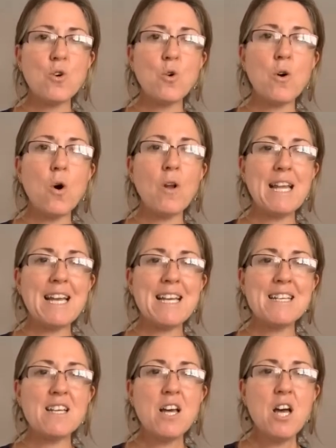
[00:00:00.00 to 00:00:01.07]
or click
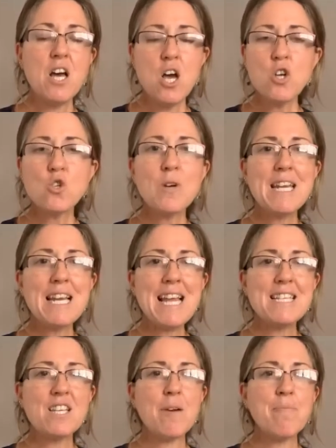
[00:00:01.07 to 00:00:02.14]
and join in
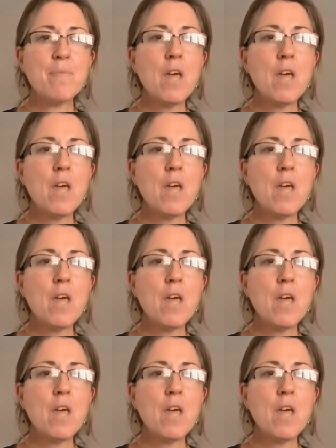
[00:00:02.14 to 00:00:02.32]
later.